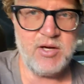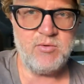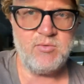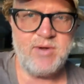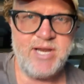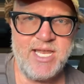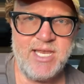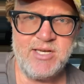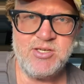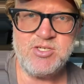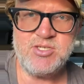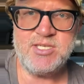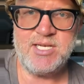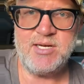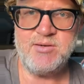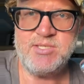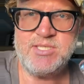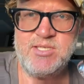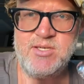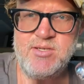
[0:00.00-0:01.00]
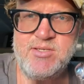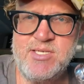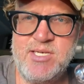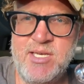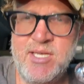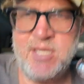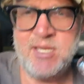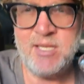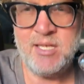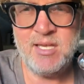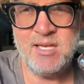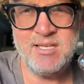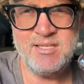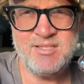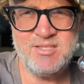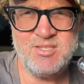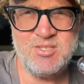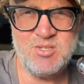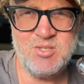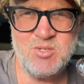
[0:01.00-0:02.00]
wrench that I was using
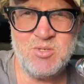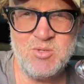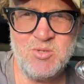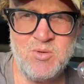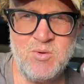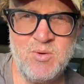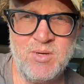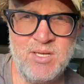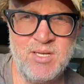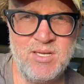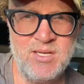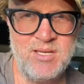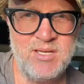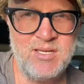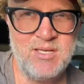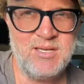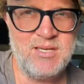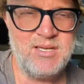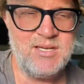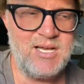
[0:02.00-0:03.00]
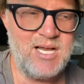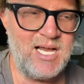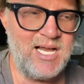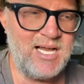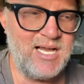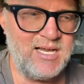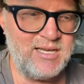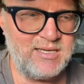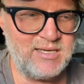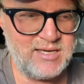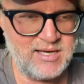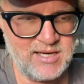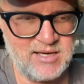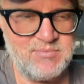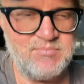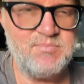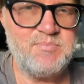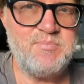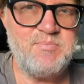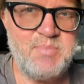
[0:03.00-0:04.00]
to kind
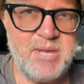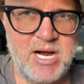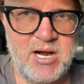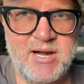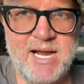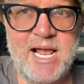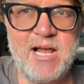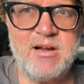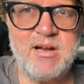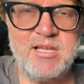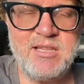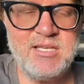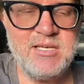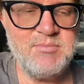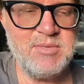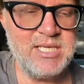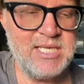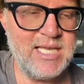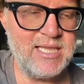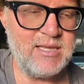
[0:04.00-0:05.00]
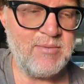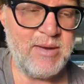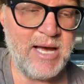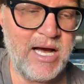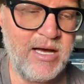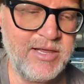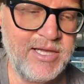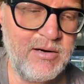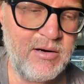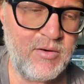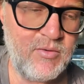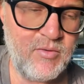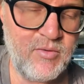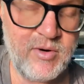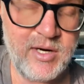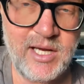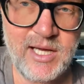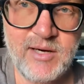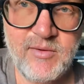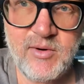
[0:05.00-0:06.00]
of bear down on them and get them out. They were
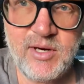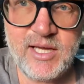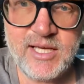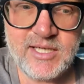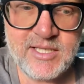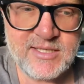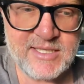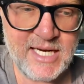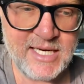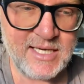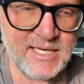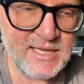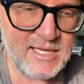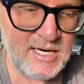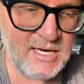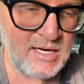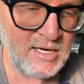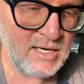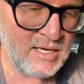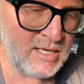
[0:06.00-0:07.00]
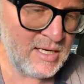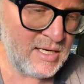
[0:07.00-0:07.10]
really, really stuck in there.